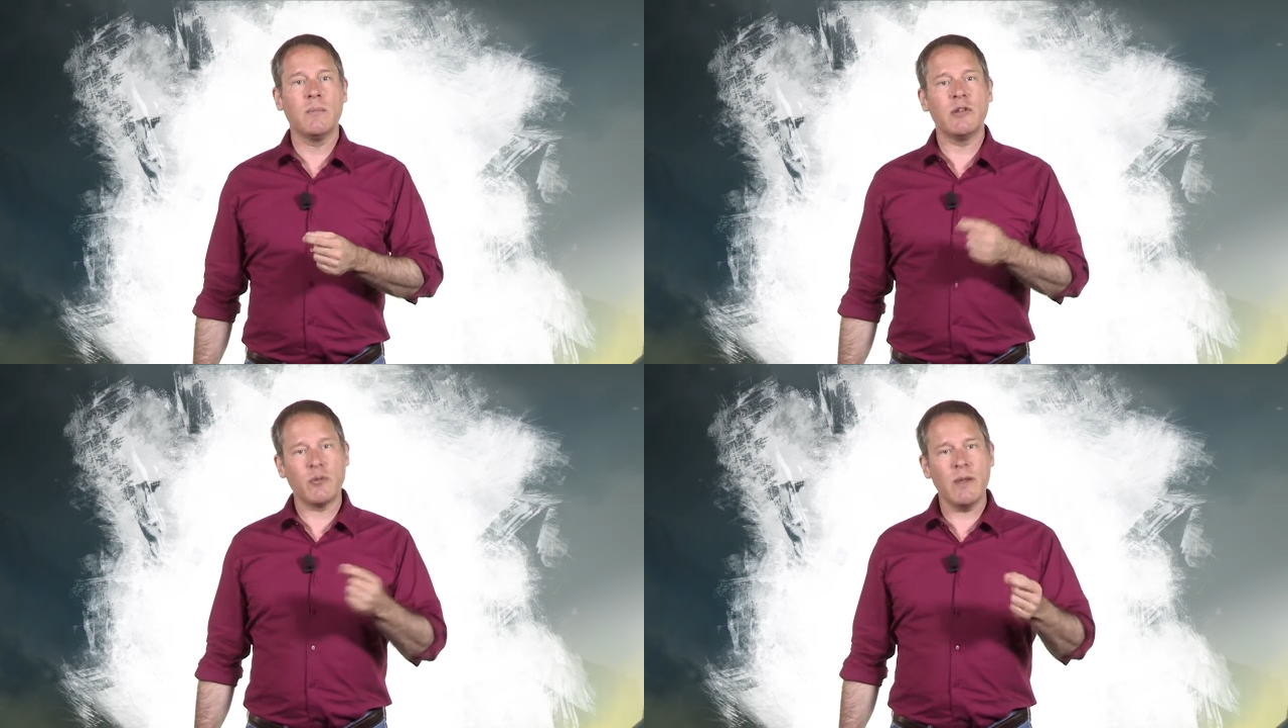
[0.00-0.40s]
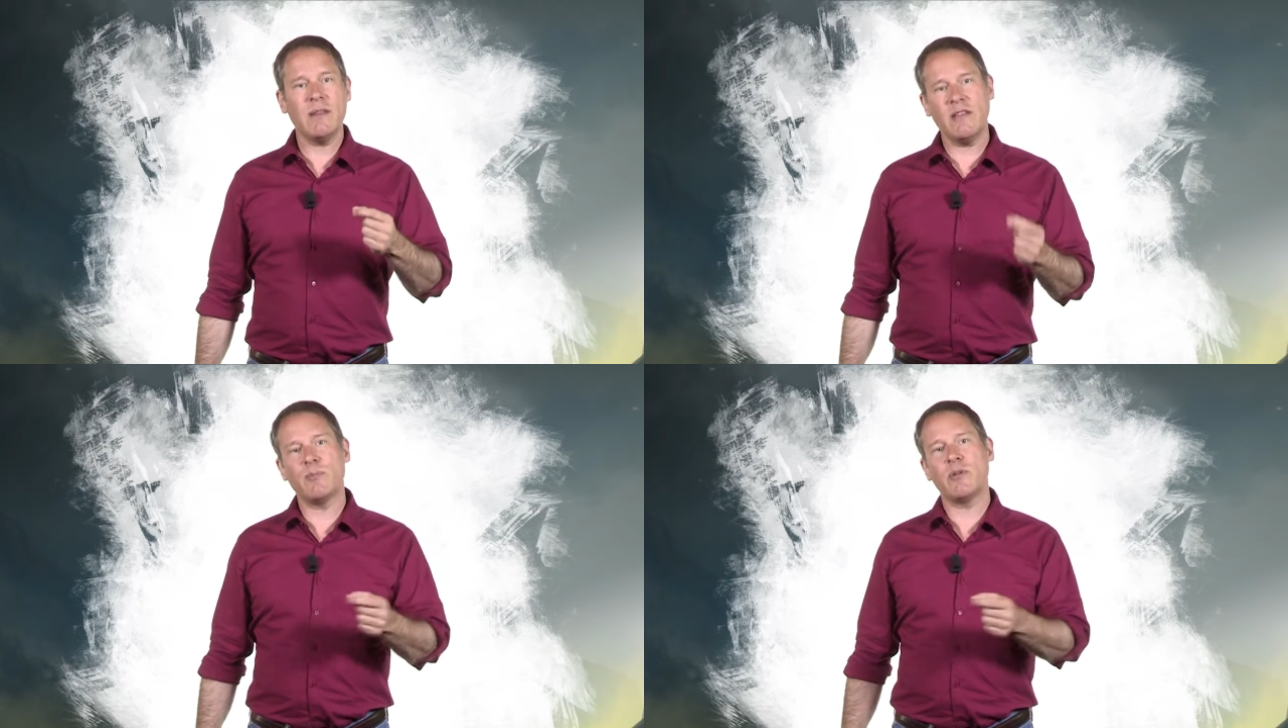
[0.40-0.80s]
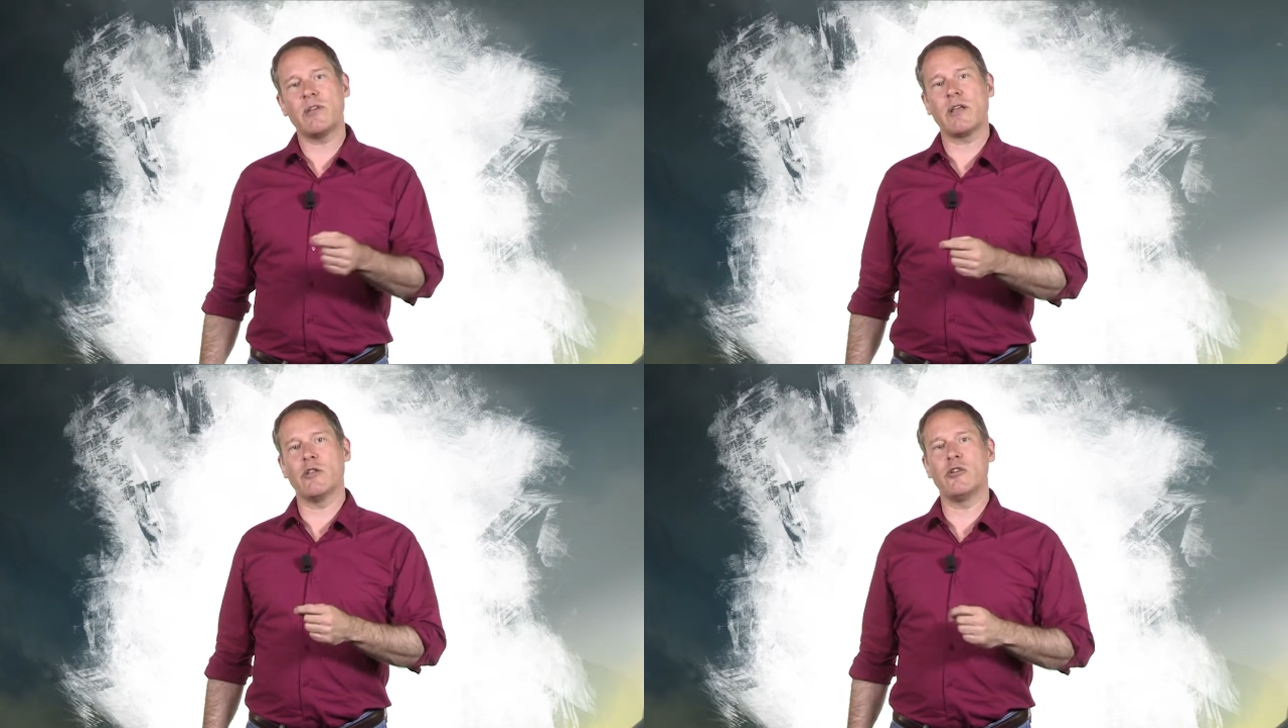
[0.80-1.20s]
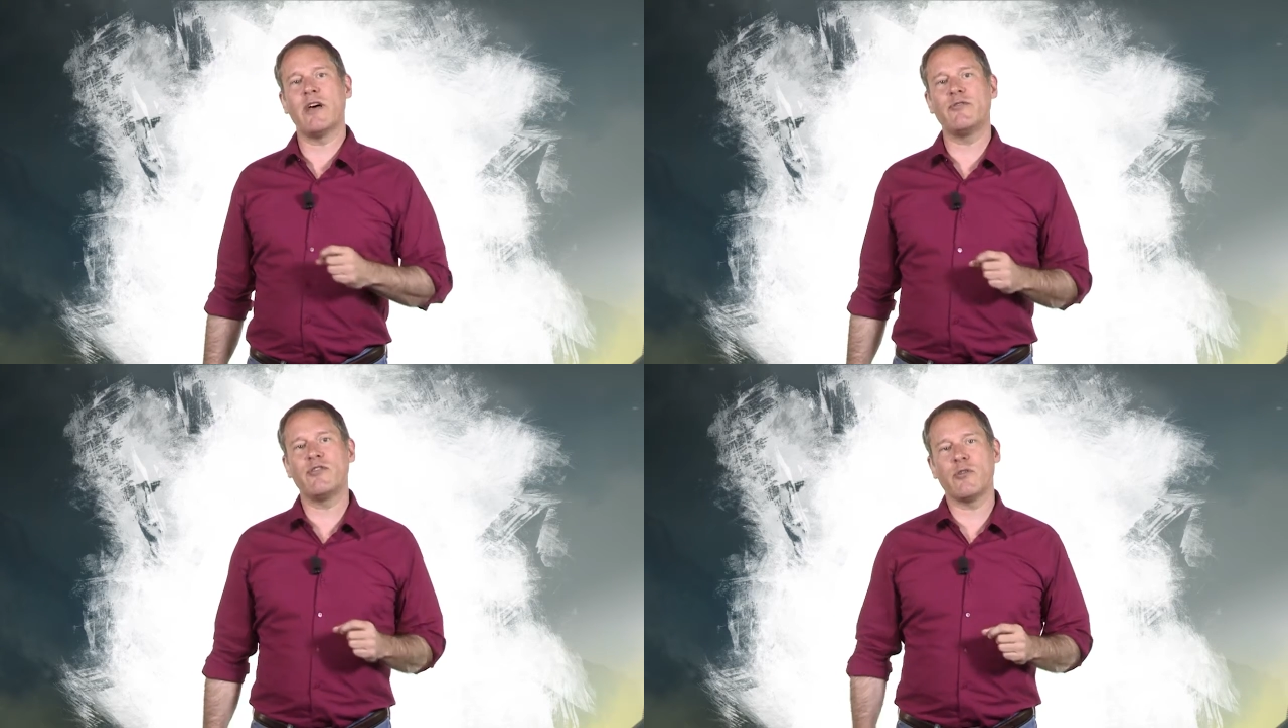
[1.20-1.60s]
between these particular
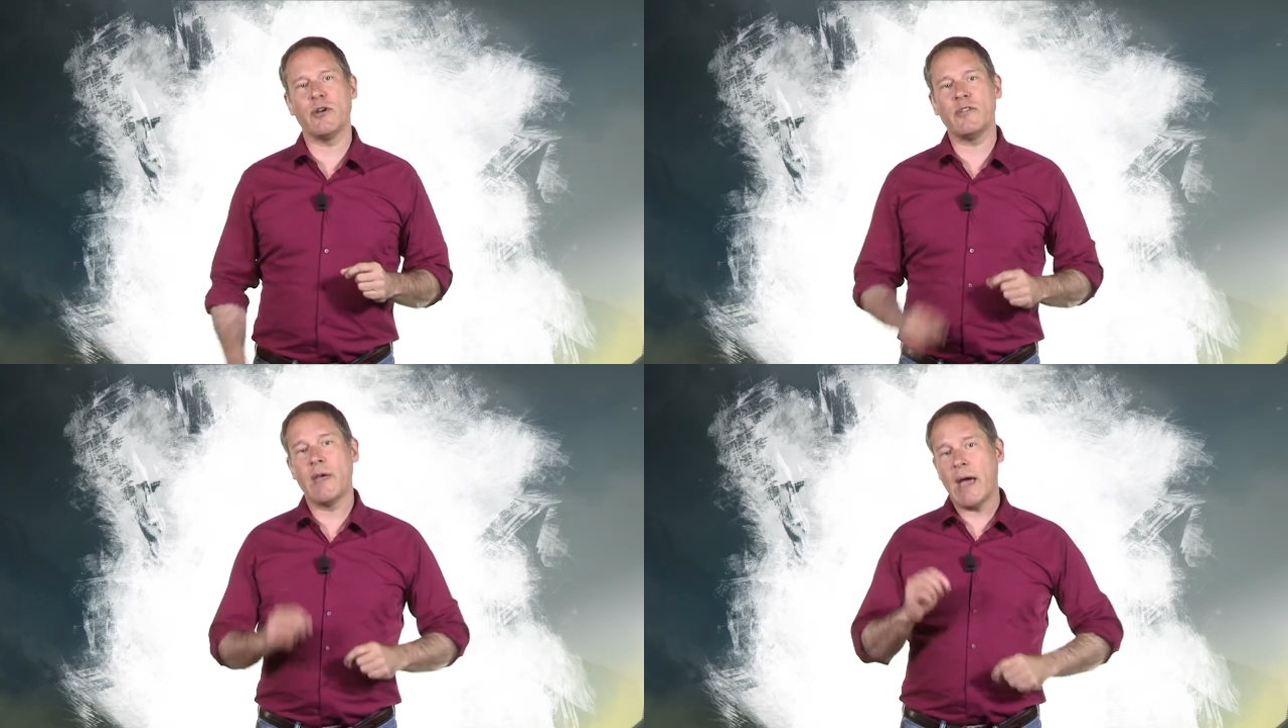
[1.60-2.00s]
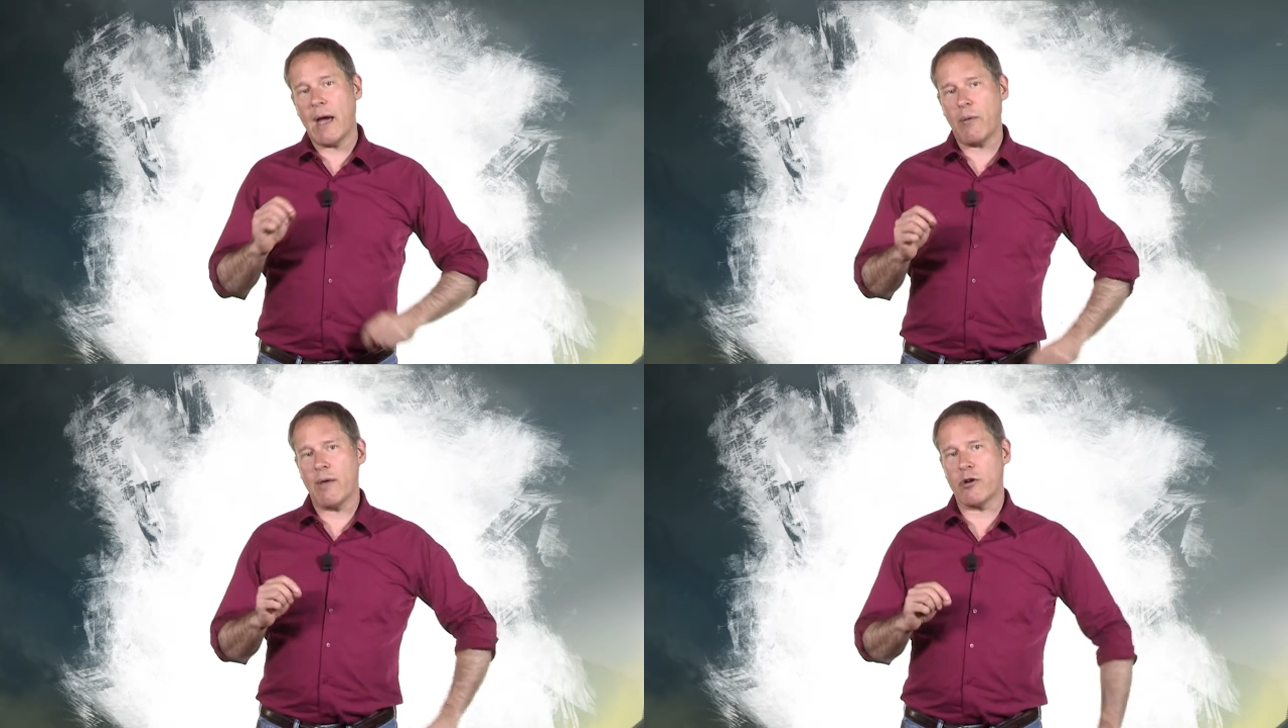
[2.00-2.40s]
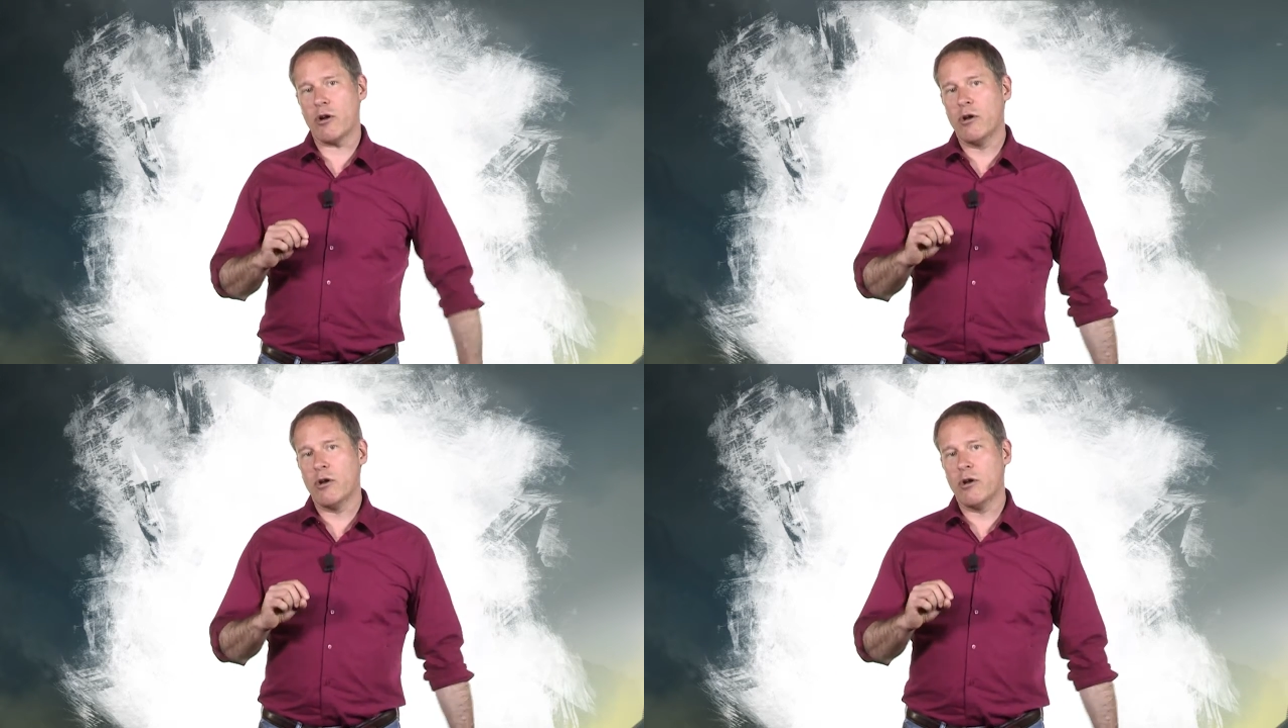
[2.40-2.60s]
love stories. However,